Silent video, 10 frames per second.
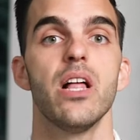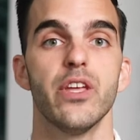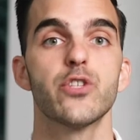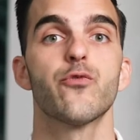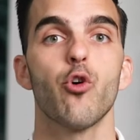
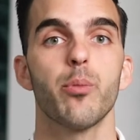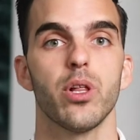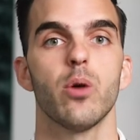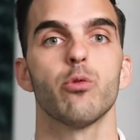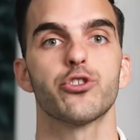This
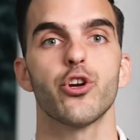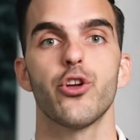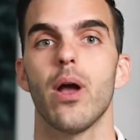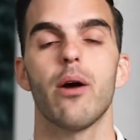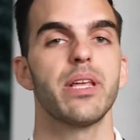formula will show
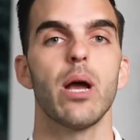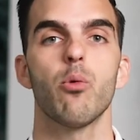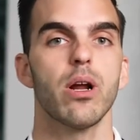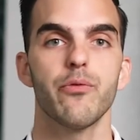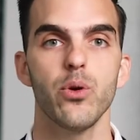you how to get
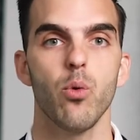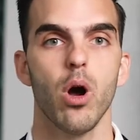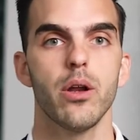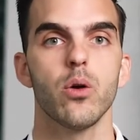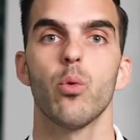whatever you
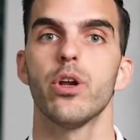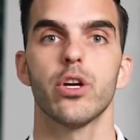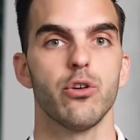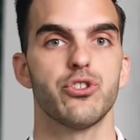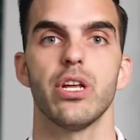want when
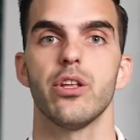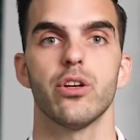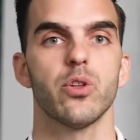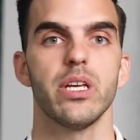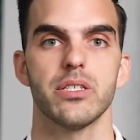negotiating
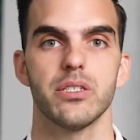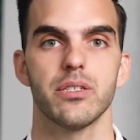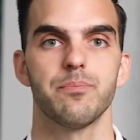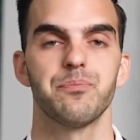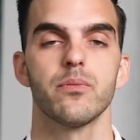your lease.
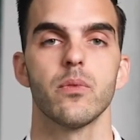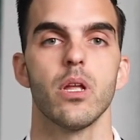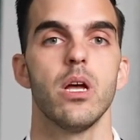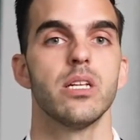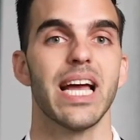
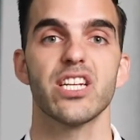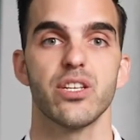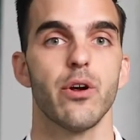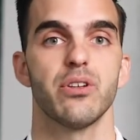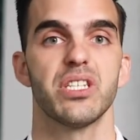It's actually
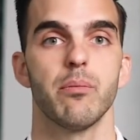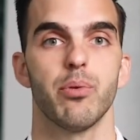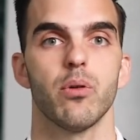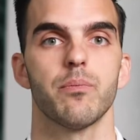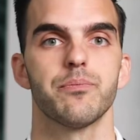very
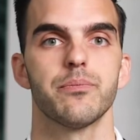simple.